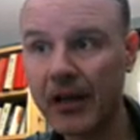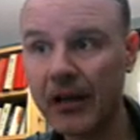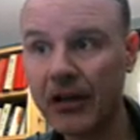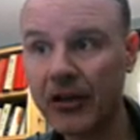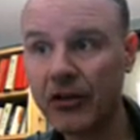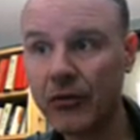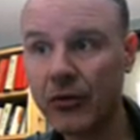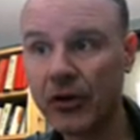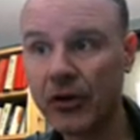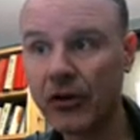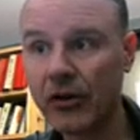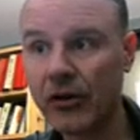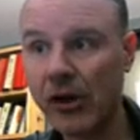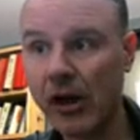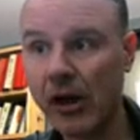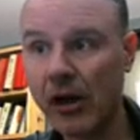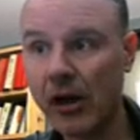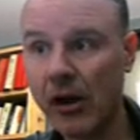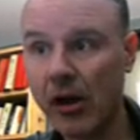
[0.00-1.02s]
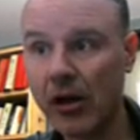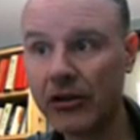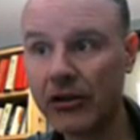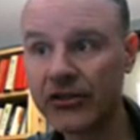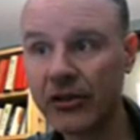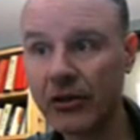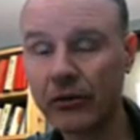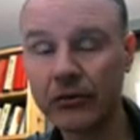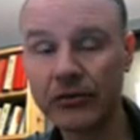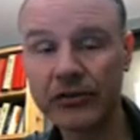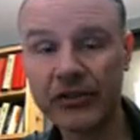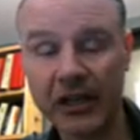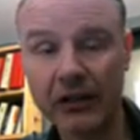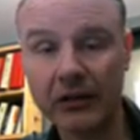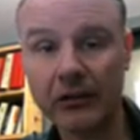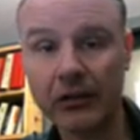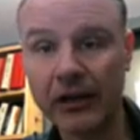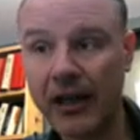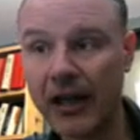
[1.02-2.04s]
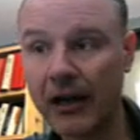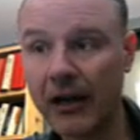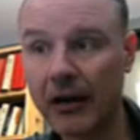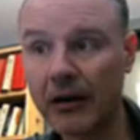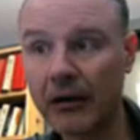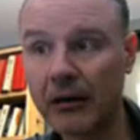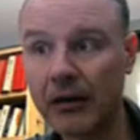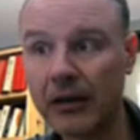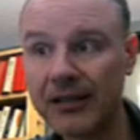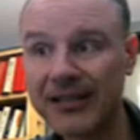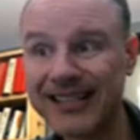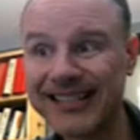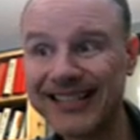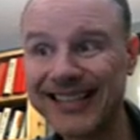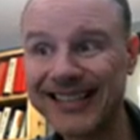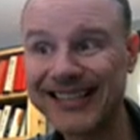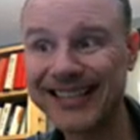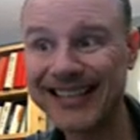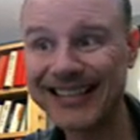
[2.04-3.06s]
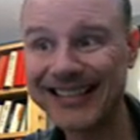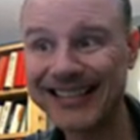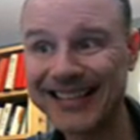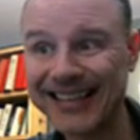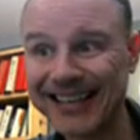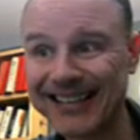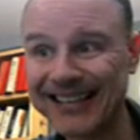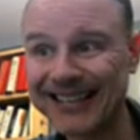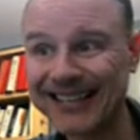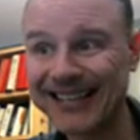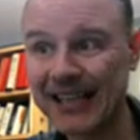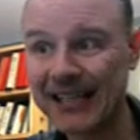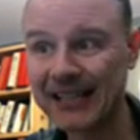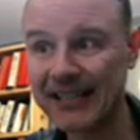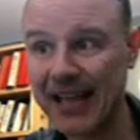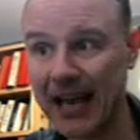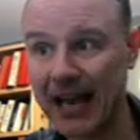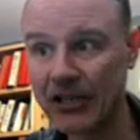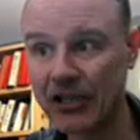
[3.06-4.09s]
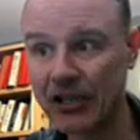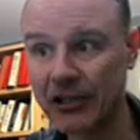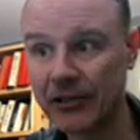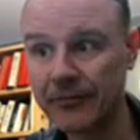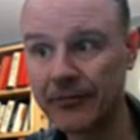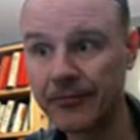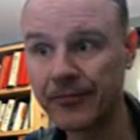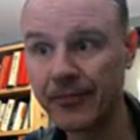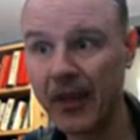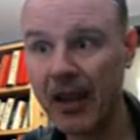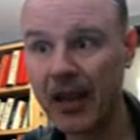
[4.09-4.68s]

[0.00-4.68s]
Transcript: you could uh, also take a look at our statistics section